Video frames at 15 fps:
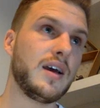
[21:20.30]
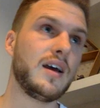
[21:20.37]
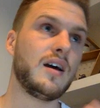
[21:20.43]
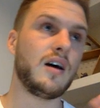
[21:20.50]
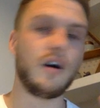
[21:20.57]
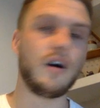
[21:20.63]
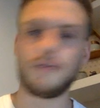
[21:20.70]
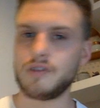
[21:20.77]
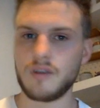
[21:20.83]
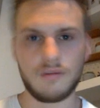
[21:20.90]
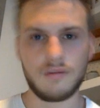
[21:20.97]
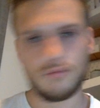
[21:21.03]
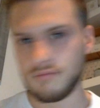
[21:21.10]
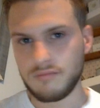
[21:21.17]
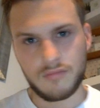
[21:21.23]
after
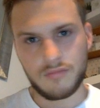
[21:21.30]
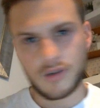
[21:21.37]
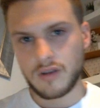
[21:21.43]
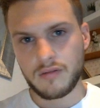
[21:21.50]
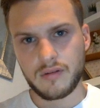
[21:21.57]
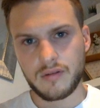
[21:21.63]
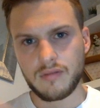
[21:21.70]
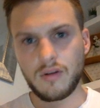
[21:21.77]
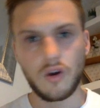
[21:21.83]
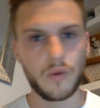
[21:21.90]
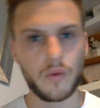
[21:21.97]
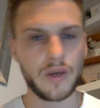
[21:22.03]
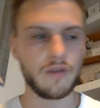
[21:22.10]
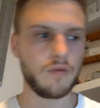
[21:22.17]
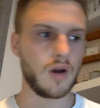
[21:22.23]
long
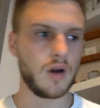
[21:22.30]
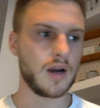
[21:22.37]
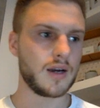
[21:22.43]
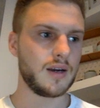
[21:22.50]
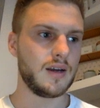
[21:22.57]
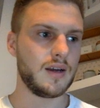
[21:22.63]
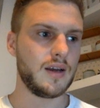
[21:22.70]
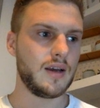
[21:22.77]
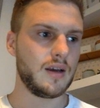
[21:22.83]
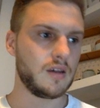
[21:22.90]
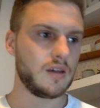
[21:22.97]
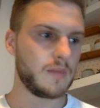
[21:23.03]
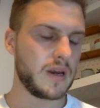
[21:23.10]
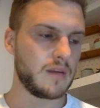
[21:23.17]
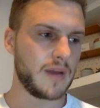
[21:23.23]
week of work.
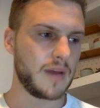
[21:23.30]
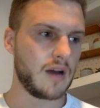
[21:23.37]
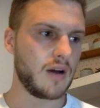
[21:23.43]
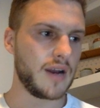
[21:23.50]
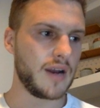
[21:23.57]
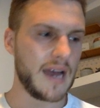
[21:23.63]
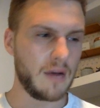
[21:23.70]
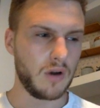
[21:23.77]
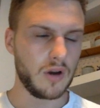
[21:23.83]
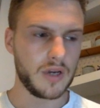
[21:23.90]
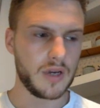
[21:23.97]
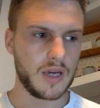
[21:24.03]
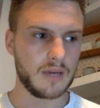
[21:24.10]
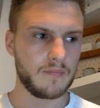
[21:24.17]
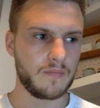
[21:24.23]
Spent about an hour
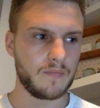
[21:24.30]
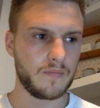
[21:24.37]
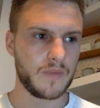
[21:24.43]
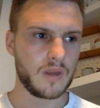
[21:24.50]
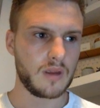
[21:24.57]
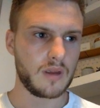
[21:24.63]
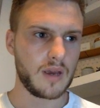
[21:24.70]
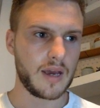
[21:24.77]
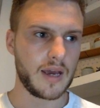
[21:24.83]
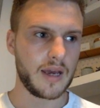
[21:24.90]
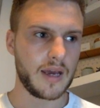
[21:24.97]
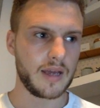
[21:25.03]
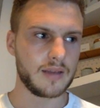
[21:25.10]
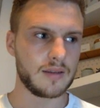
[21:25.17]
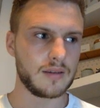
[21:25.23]
looking
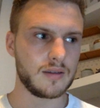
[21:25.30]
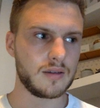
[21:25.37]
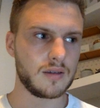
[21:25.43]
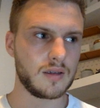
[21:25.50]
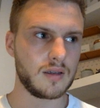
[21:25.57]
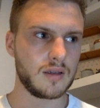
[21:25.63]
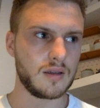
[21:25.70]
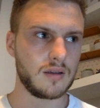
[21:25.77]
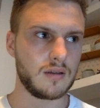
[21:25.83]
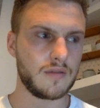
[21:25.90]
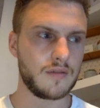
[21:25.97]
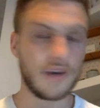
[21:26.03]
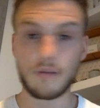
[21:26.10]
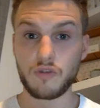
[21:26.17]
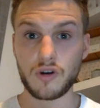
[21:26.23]
and
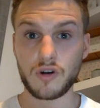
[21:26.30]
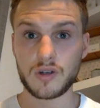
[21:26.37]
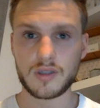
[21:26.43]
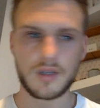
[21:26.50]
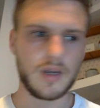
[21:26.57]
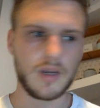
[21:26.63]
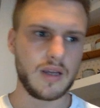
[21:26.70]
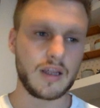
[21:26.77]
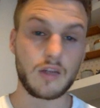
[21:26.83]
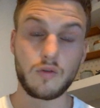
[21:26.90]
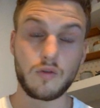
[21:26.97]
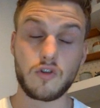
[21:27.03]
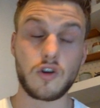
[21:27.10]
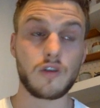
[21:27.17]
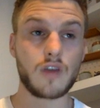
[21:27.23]
found a product. This was
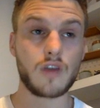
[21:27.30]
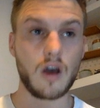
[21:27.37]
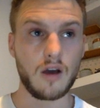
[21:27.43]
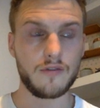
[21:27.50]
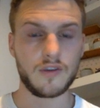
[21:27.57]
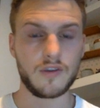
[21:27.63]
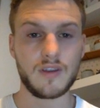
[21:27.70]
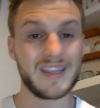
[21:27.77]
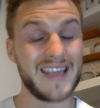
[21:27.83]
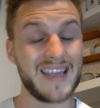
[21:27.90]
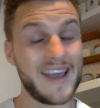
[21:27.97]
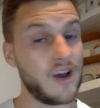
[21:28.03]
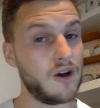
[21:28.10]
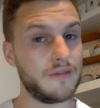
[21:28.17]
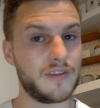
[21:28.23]
just after, the day
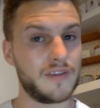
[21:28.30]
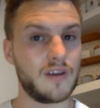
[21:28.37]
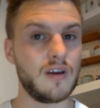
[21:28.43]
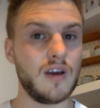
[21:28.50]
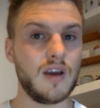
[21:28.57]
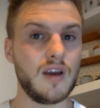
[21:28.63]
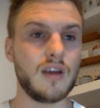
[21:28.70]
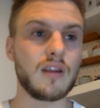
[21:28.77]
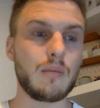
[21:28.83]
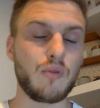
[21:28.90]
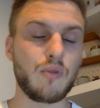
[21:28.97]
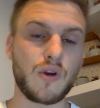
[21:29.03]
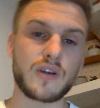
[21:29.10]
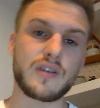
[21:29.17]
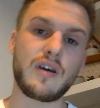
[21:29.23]
after, the
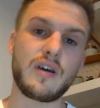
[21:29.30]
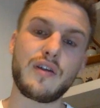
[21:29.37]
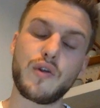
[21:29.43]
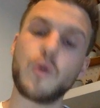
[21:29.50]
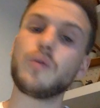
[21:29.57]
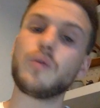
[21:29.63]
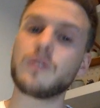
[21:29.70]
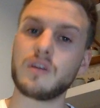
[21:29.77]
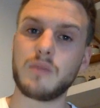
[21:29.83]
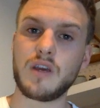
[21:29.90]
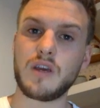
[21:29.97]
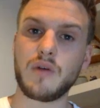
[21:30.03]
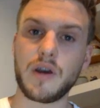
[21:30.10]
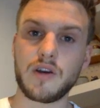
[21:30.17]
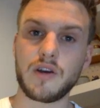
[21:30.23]
product that I thought was going to be
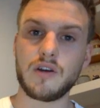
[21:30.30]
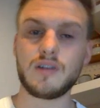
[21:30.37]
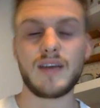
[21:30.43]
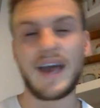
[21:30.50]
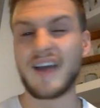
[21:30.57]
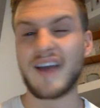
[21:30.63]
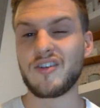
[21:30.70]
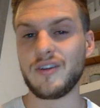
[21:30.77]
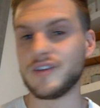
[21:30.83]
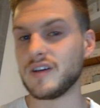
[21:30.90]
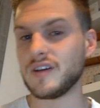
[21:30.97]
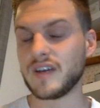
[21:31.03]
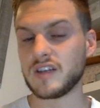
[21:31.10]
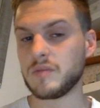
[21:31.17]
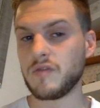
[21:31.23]
quite good actually turned
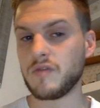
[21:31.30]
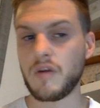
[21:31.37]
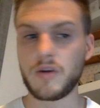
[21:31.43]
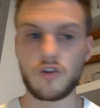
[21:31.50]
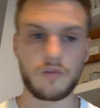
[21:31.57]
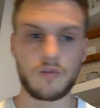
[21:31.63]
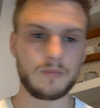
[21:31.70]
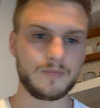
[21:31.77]
out to be rubbish.